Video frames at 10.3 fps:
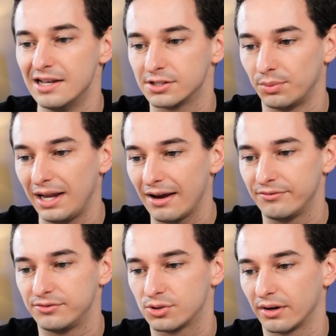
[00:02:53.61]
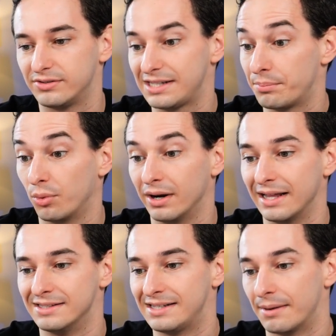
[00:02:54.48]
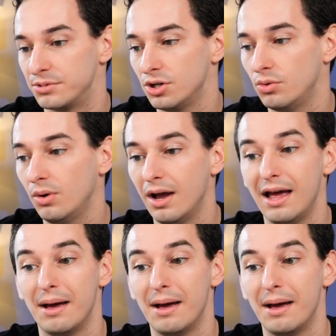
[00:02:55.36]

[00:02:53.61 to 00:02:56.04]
so we have sort of step 1 and step 2,